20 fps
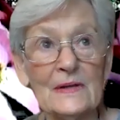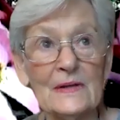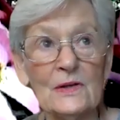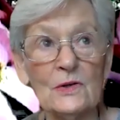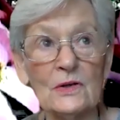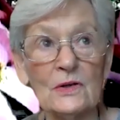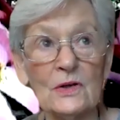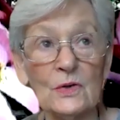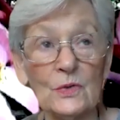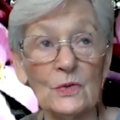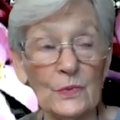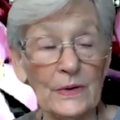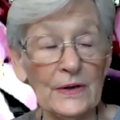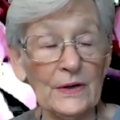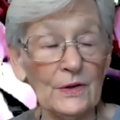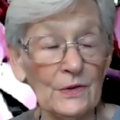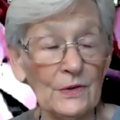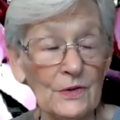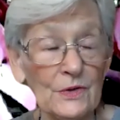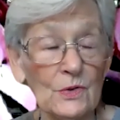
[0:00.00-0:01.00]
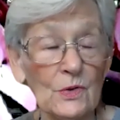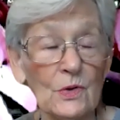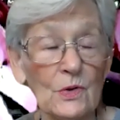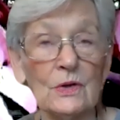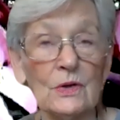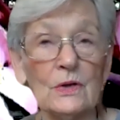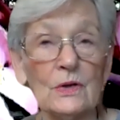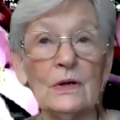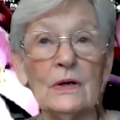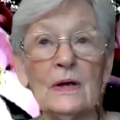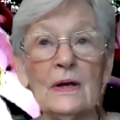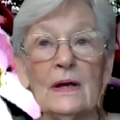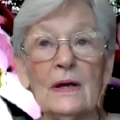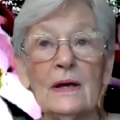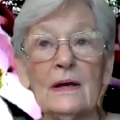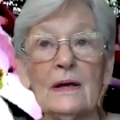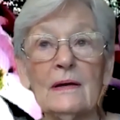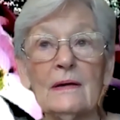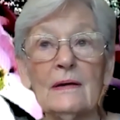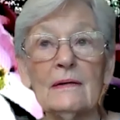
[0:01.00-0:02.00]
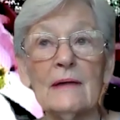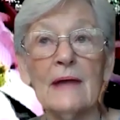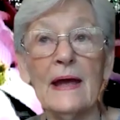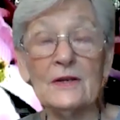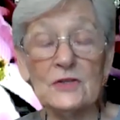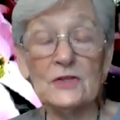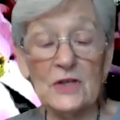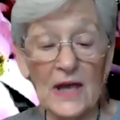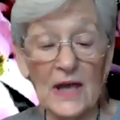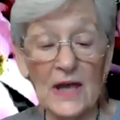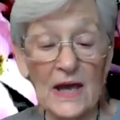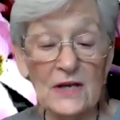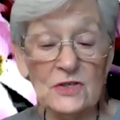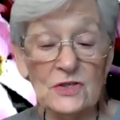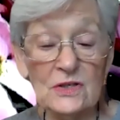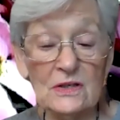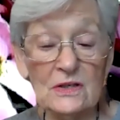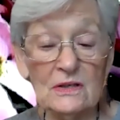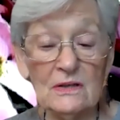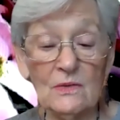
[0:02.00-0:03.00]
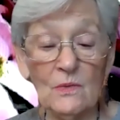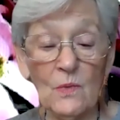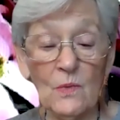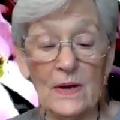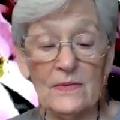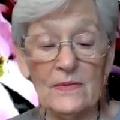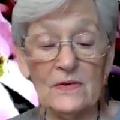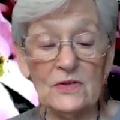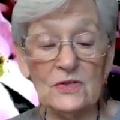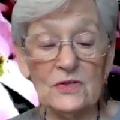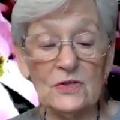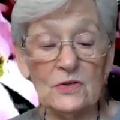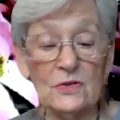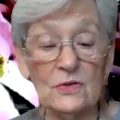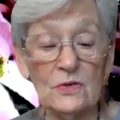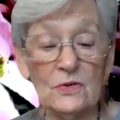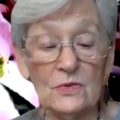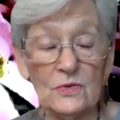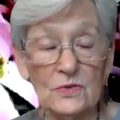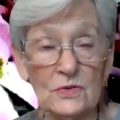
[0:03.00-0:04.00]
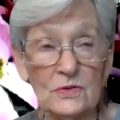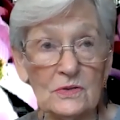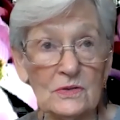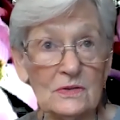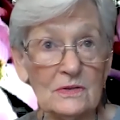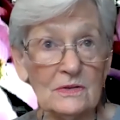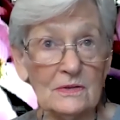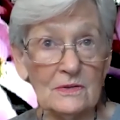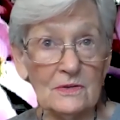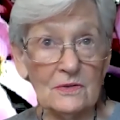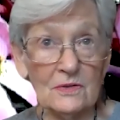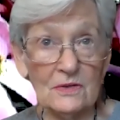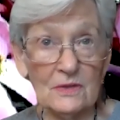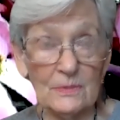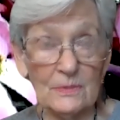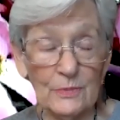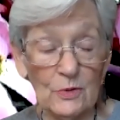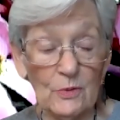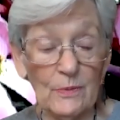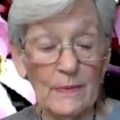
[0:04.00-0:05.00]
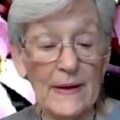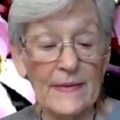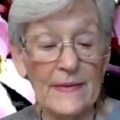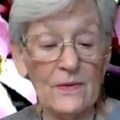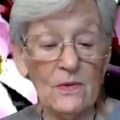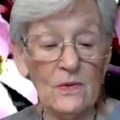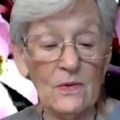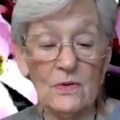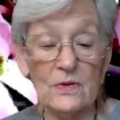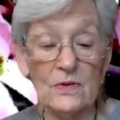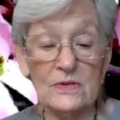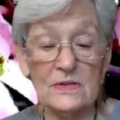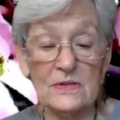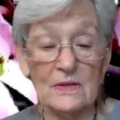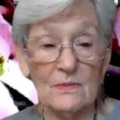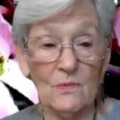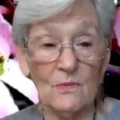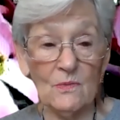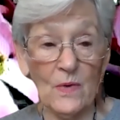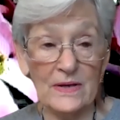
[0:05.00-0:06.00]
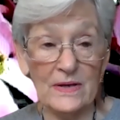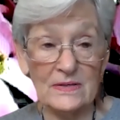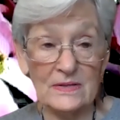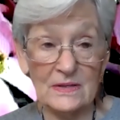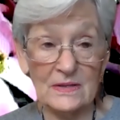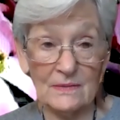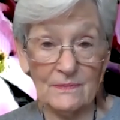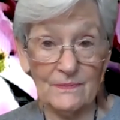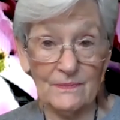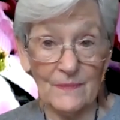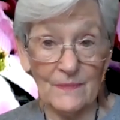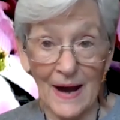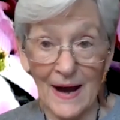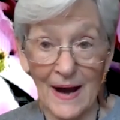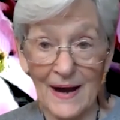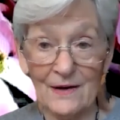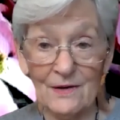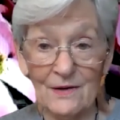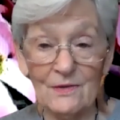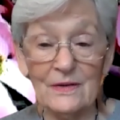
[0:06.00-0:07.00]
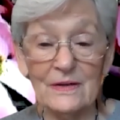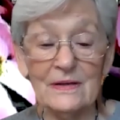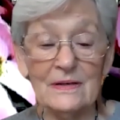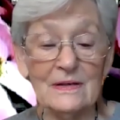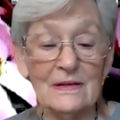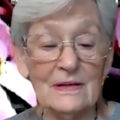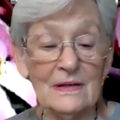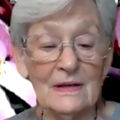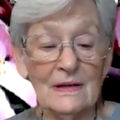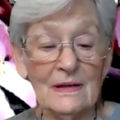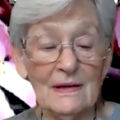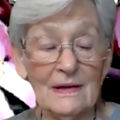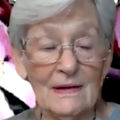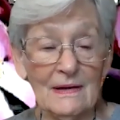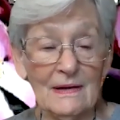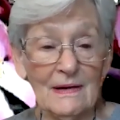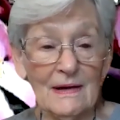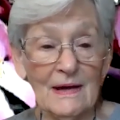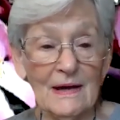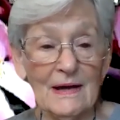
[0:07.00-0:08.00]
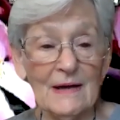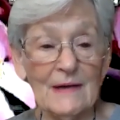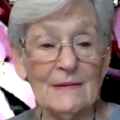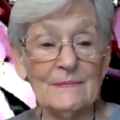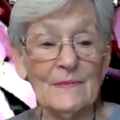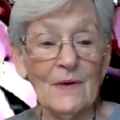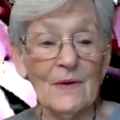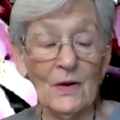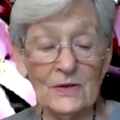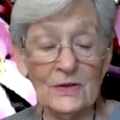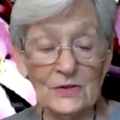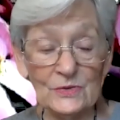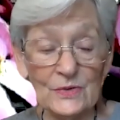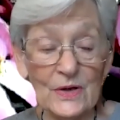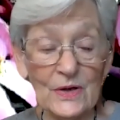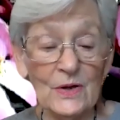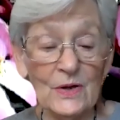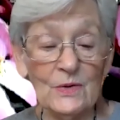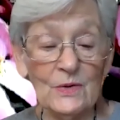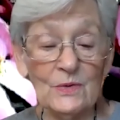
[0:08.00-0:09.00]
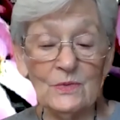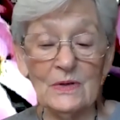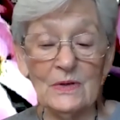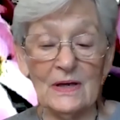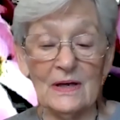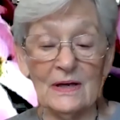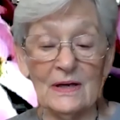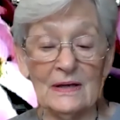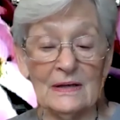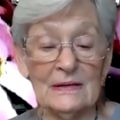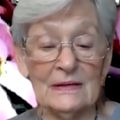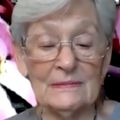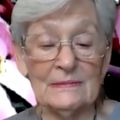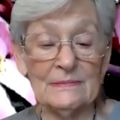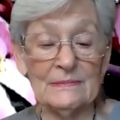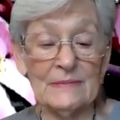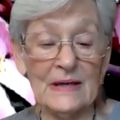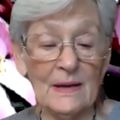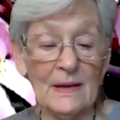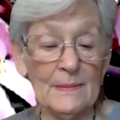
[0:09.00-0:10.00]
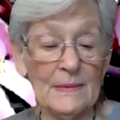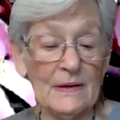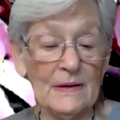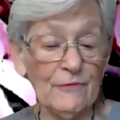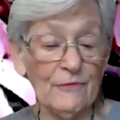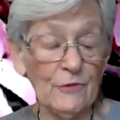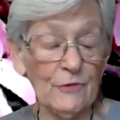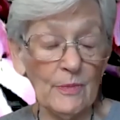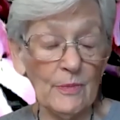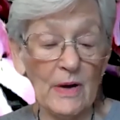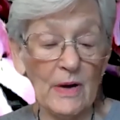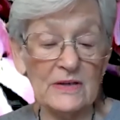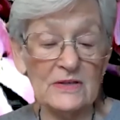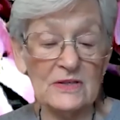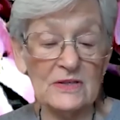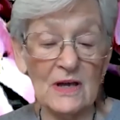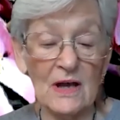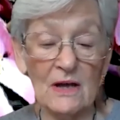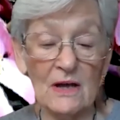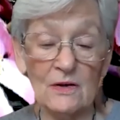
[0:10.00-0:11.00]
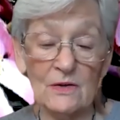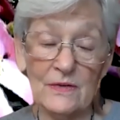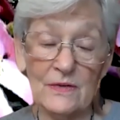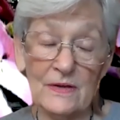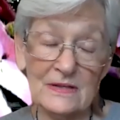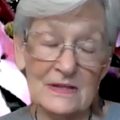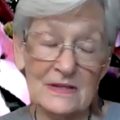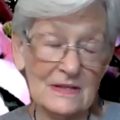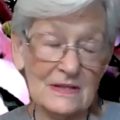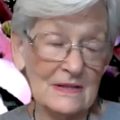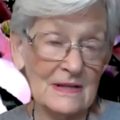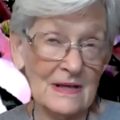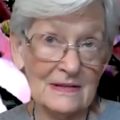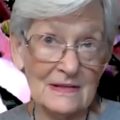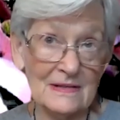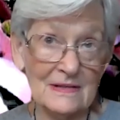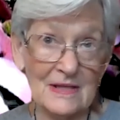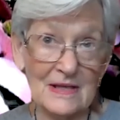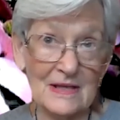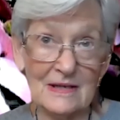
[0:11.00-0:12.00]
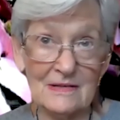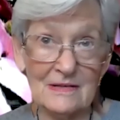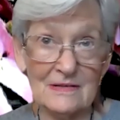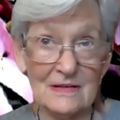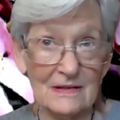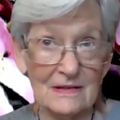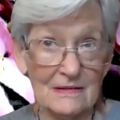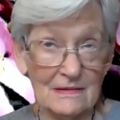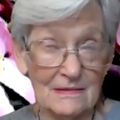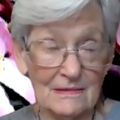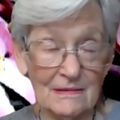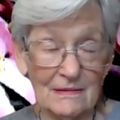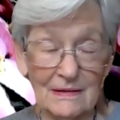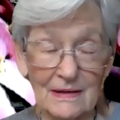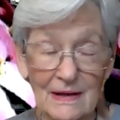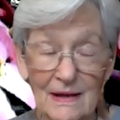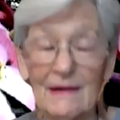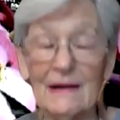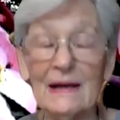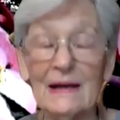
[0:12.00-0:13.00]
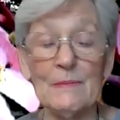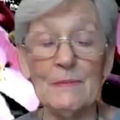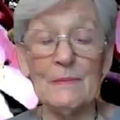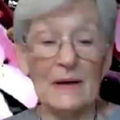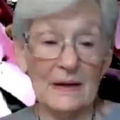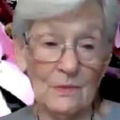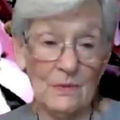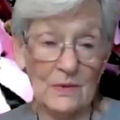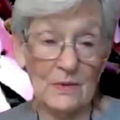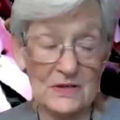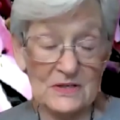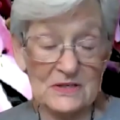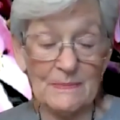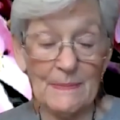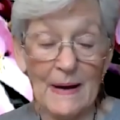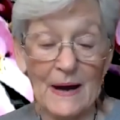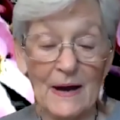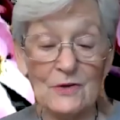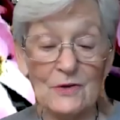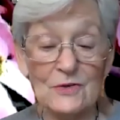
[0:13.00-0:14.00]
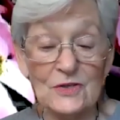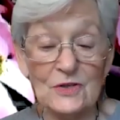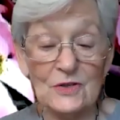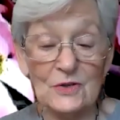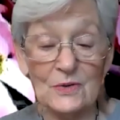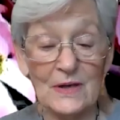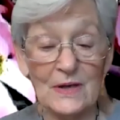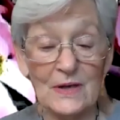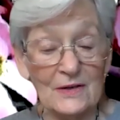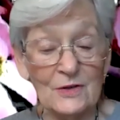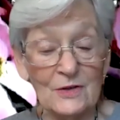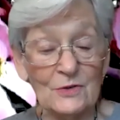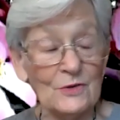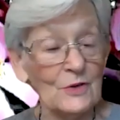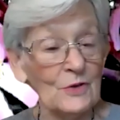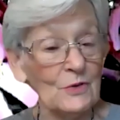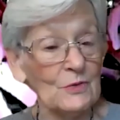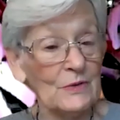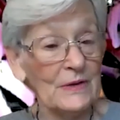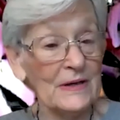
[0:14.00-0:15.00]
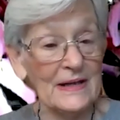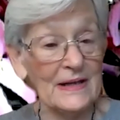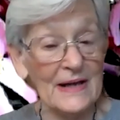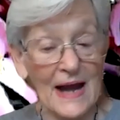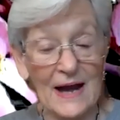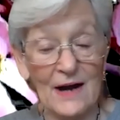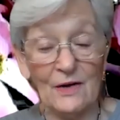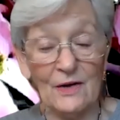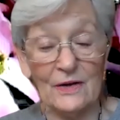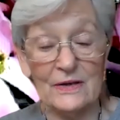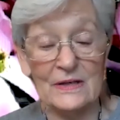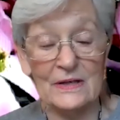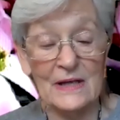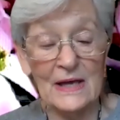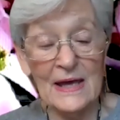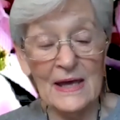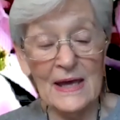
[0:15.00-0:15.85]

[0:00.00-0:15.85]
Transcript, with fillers: your career, your education, the way that you took the bull by the horns and went to Ireland um, on your own, um, becoming a Fulbright scholar. That's that's things that anybody would aspire to. Getting your degree in Ireland.